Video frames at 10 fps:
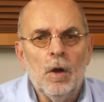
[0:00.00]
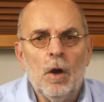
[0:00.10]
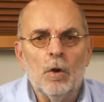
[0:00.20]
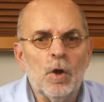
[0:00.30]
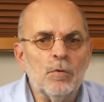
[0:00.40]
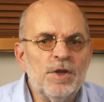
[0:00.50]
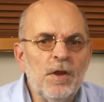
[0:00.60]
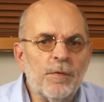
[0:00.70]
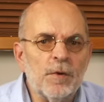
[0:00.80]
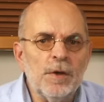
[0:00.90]
Although
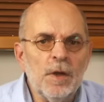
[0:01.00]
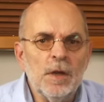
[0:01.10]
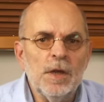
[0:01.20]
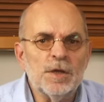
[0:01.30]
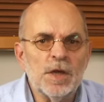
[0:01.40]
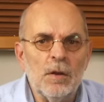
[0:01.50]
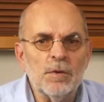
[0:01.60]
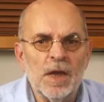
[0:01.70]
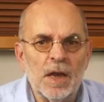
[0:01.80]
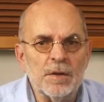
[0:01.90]
different in
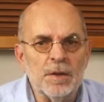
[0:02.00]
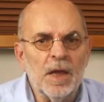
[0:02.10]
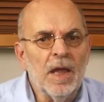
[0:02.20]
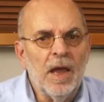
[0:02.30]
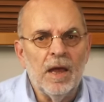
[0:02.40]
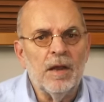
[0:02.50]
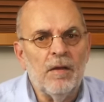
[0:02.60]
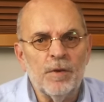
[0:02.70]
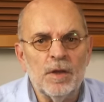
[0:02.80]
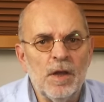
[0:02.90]
sound character and
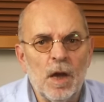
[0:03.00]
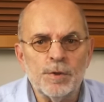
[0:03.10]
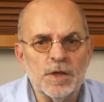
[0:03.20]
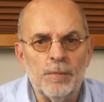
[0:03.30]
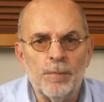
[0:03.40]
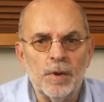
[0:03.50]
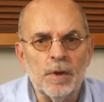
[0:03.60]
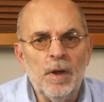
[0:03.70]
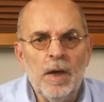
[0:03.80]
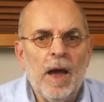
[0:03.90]
having the upsampler,
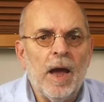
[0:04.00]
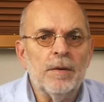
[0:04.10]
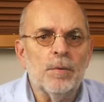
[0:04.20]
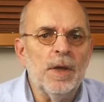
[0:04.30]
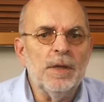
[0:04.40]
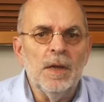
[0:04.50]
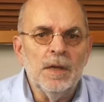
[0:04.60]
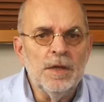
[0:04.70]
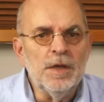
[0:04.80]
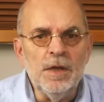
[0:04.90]
I grade
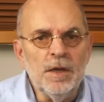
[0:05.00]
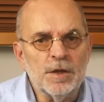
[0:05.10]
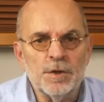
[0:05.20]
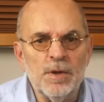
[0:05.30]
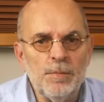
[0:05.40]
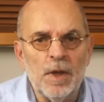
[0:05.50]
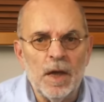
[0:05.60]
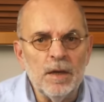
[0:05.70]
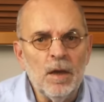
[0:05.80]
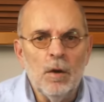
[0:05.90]
the Stream
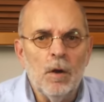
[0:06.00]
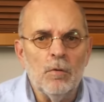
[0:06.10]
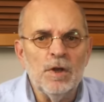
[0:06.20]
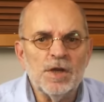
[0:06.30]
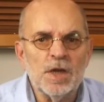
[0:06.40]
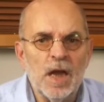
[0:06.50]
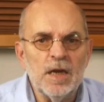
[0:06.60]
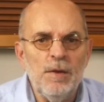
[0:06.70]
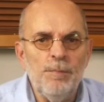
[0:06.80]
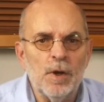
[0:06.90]
9 only
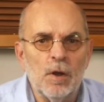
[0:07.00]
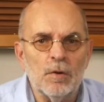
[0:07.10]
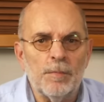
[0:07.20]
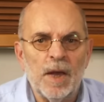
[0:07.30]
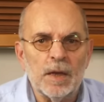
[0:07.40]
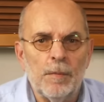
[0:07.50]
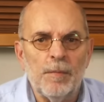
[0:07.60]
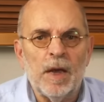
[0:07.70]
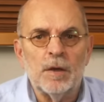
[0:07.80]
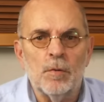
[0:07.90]
slightly below the Magna
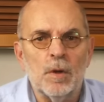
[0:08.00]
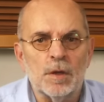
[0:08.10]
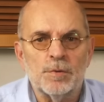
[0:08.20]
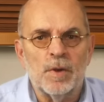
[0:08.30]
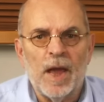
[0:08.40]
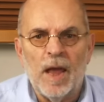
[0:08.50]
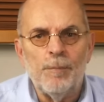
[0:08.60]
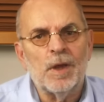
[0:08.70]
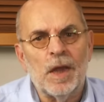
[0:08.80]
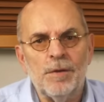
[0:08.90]
Mano Ultra
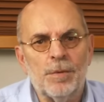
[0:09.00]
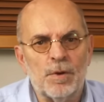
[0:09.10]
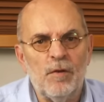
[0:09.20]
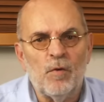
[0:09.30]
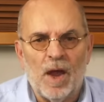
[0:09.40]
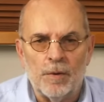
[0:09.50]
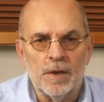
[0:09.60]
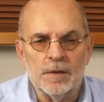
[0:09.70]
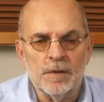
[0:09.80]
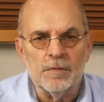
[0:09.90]
MK3
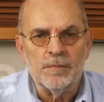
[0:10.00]
Farad.